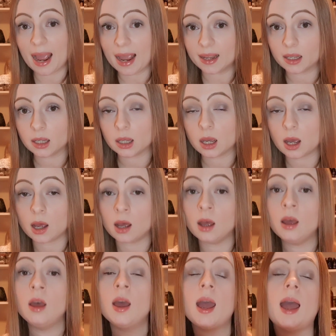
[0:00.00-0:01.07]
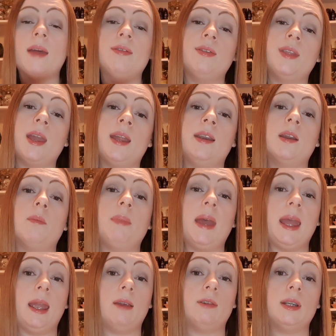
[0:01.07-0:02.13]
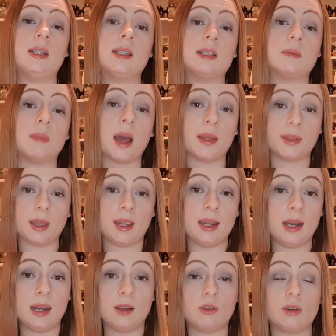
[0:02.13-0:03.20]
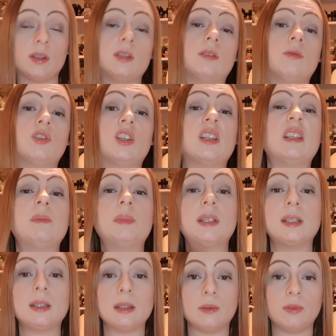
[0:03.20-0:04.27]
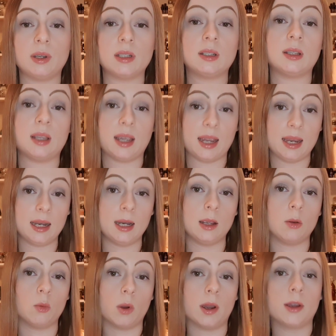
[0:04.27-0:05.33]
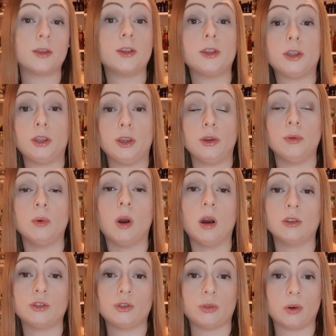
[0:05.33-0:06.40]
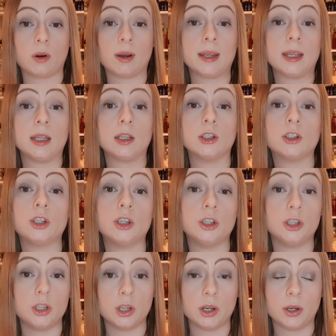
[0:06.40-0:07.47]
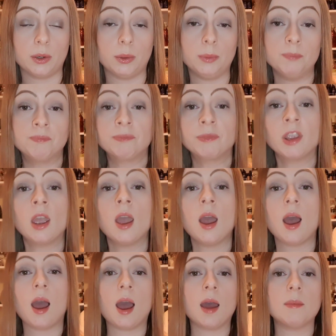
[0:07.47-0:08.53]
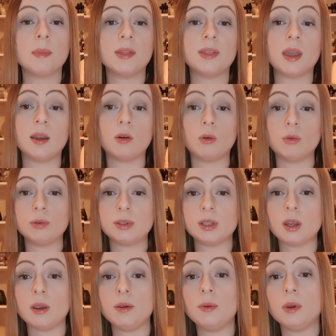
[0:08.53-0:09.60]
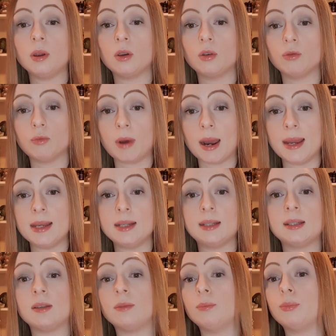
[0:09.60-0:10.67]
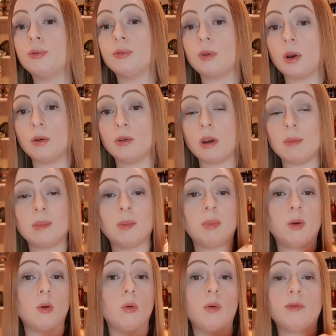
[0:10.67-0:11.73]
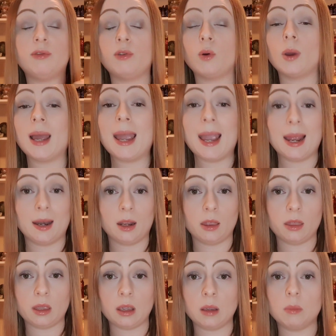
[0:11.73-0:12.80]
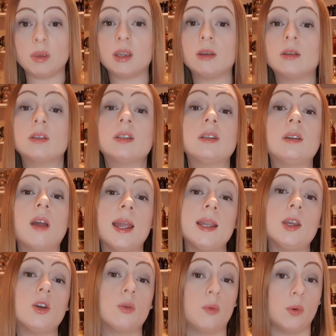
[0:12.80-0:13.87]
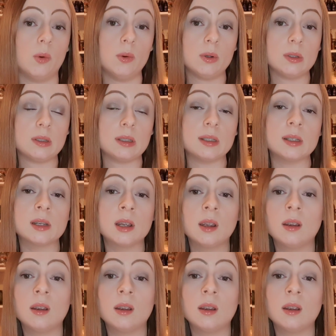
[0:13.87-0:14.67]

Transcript: anchor, and then pair in some other healing crystals that are specific to the healing work that you are trying to do. They're also great programmable for anything because, like quartz,